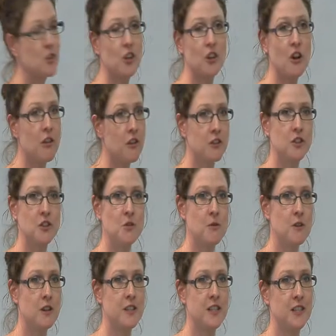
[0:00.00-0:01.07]
got nothing to do
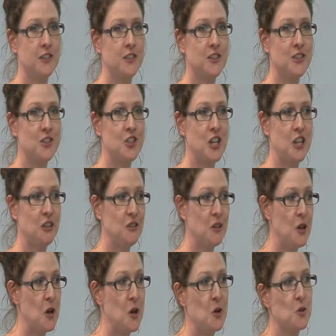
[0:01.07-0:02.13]
with the resistance gene.
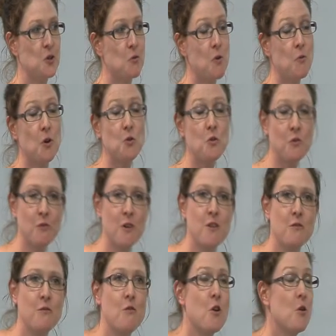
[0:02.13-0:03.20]
So we were no
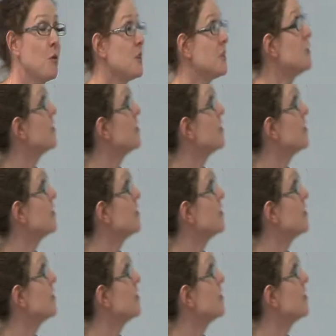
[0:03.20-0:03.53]
further forward in